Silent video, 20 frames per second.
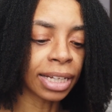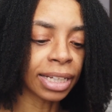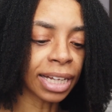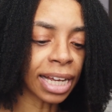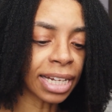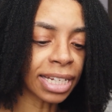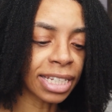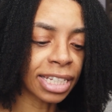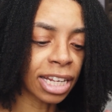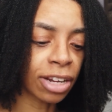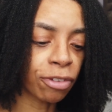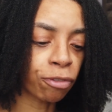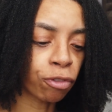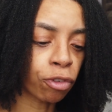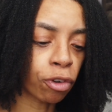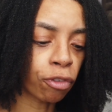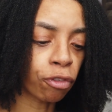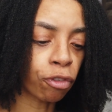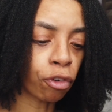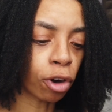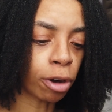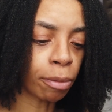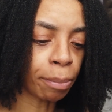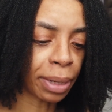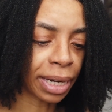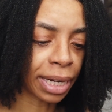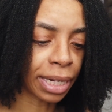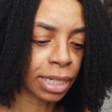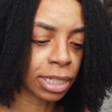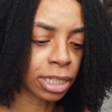Let sit for 4
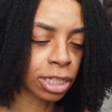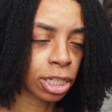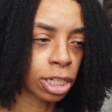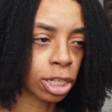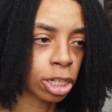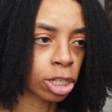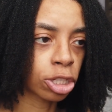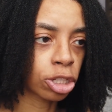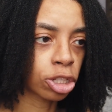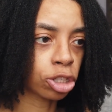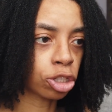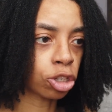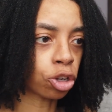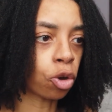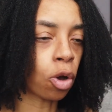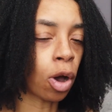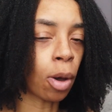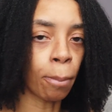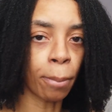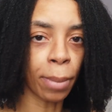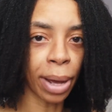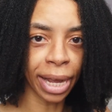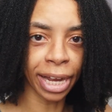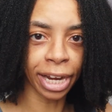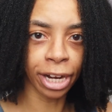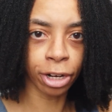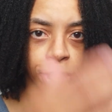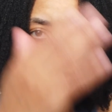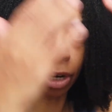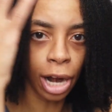minutes. So my
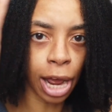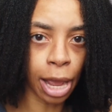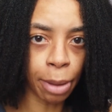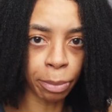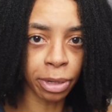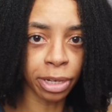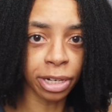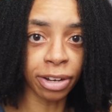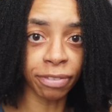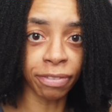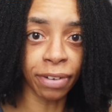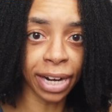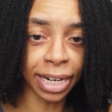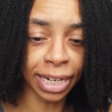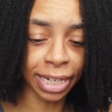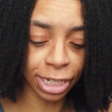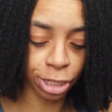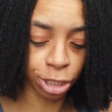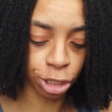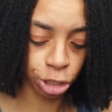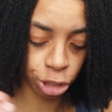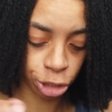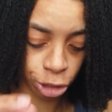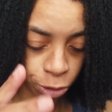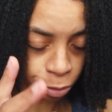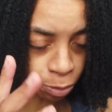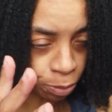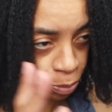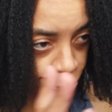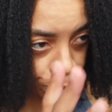hair, I'm going to divide it into
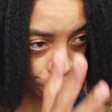2.